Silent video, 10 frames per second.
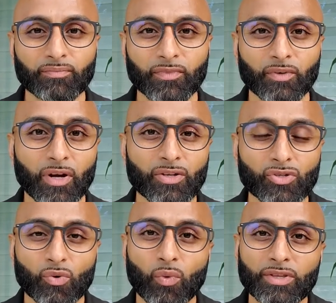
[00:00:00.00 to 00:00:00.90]
right?
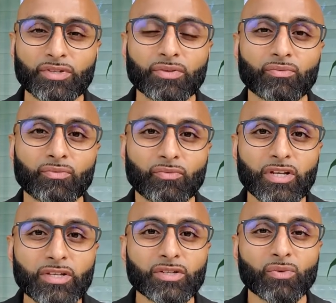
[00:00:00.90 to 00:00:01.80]
So what's the
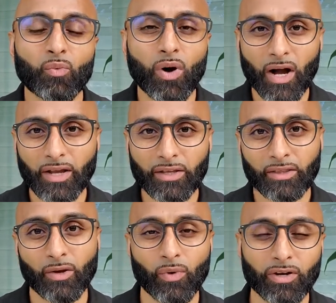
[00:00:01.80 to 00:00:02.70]
reason why
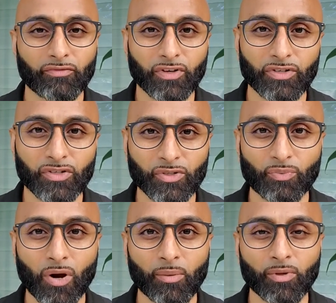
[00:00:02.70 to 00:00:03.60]
they want to fix this
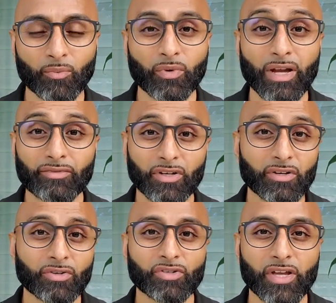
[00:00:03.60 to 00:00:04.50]
problem? We have to
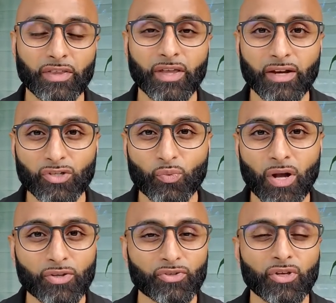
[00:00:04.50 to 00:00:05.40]
understand that as
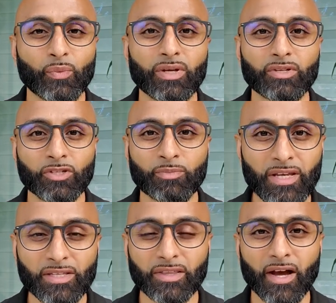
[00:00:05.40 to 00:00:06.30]
well, so that we can
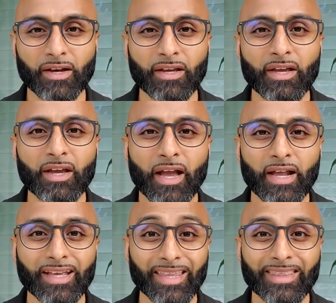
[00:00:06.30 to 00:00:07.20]
speak to that
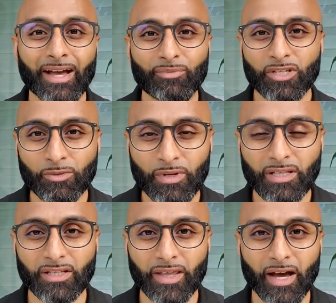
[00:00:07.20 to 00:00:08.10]
and get them to speak
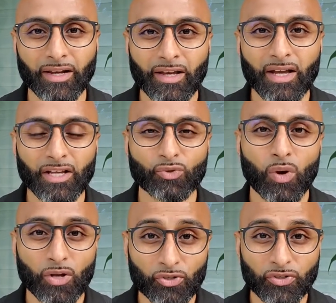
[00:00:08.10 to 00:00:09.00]
to that as
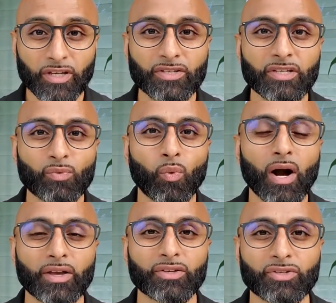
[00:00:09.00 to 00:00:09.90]
well, so they see
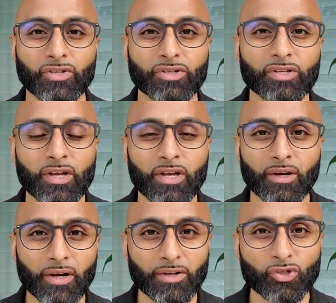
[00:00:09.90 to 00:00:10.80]
why this is
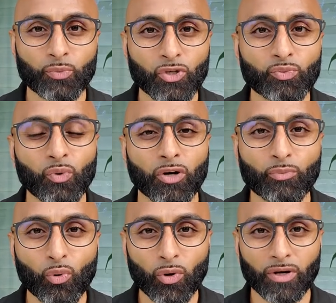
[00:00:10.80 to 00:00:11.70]
so much more
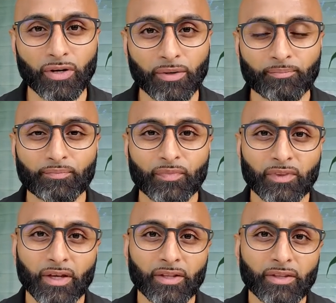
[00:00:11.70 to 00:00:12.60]
important
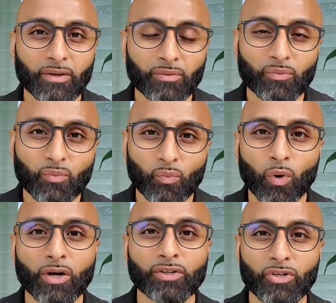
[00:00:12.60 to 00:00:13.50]
than the
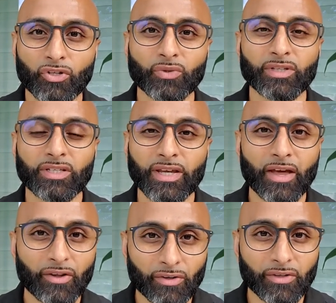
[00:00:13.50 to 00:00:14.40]
work that you're doing
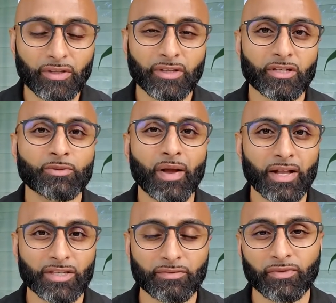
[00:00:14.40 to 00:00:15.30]
together, the
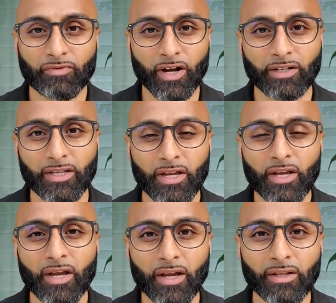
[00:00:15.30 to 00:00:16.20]
expansive effect
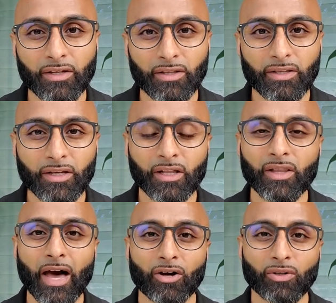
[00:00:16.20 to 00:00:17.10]
and the
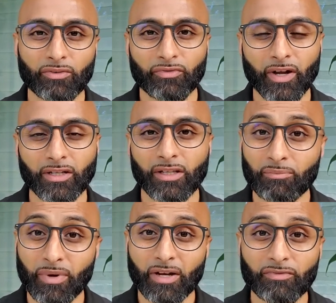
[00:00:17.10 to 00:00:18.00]
collateral effect
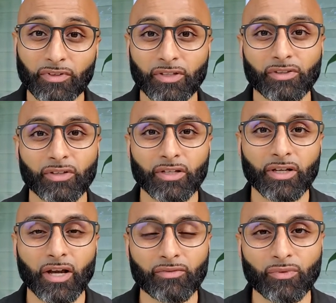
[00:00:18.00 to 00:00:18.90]
and benefit that they're going to
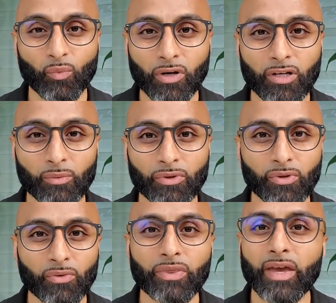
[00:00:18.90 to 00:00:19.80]
get from working with
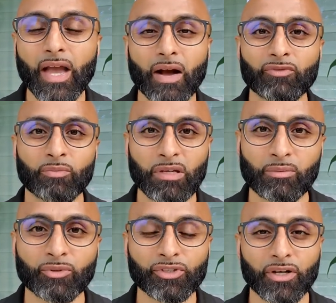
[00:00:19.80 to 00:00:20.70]
you. They have to be
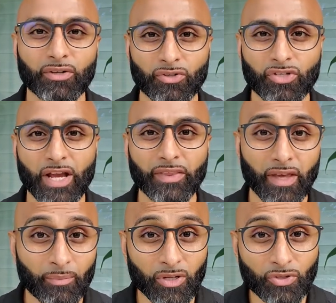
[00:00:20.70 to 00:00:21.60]
able to understand
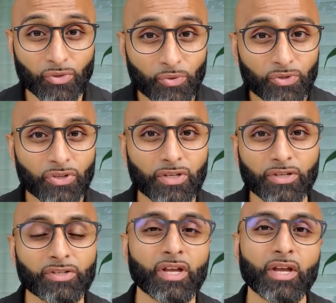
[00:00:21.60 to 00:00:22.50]
that, because those are
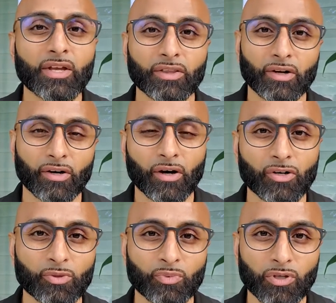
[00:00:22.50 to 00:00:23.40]
things that are
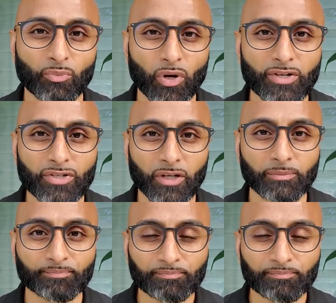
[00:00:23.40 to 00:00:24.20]
hard to put a price on.